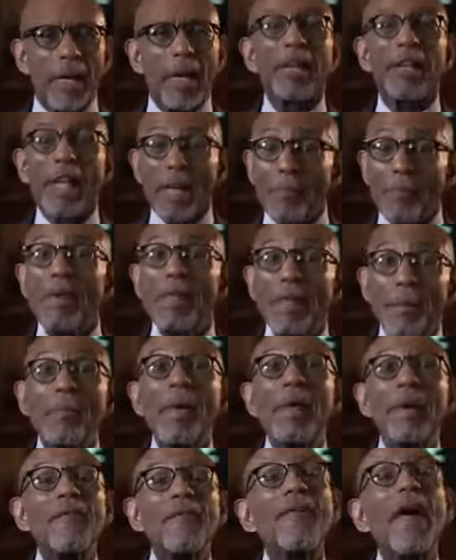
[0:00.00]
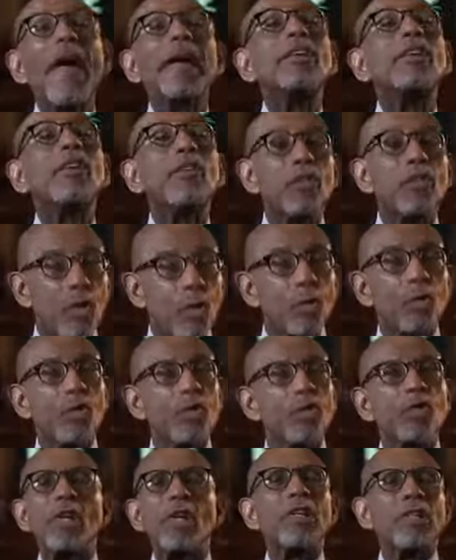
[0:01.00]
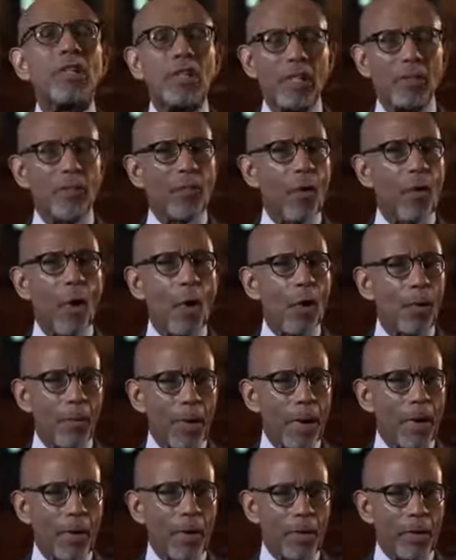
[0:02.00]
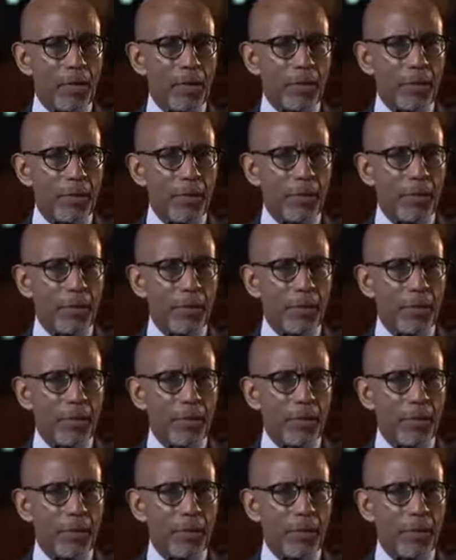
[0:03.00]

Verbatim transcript: can be the benefactor of social justice for all Americans.